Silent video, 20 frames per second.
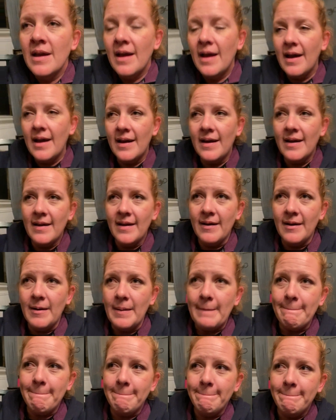
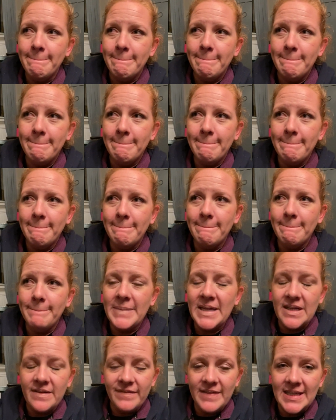
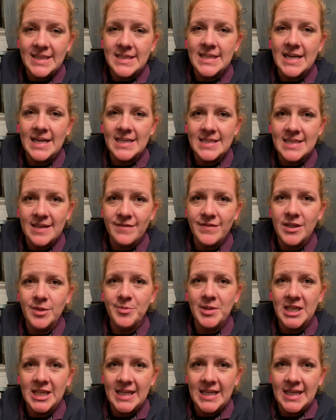Been a fantastic
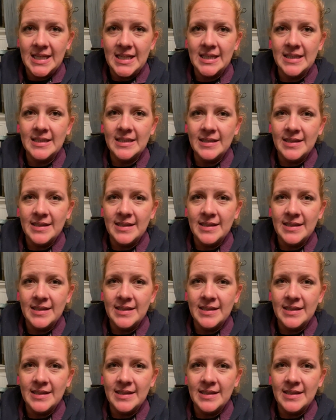VP.